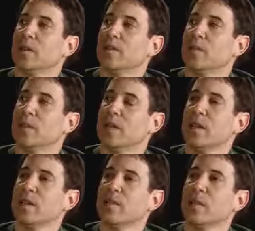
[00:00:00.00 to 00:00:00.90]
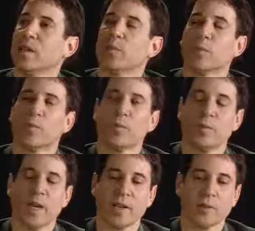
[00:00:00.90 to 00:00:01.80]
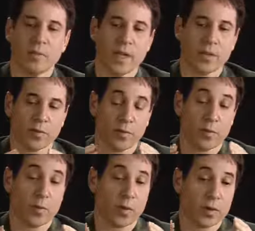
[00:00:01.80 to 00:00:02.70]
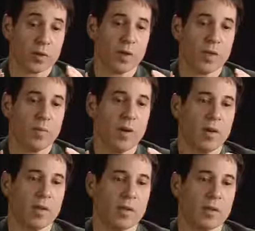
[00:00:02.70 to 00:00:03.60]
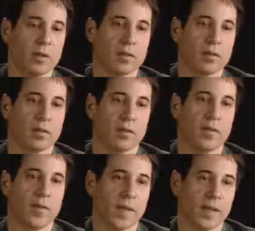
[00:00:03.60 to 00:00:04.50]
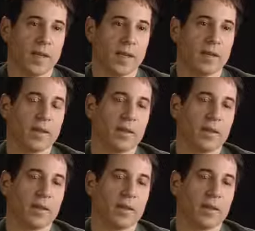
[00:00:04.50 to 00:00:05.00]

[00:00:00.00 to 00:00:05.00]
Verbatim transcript: it was the end of the liberal movement as a major force in American thinking.